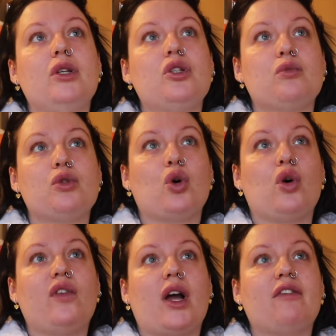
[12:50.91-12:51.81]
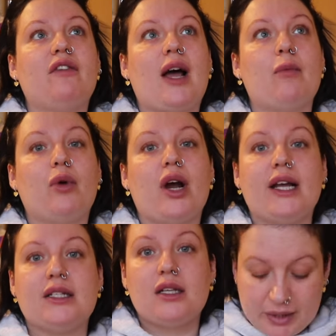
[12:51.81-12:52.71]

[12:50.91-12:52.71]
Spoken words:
some sort of like flatbread.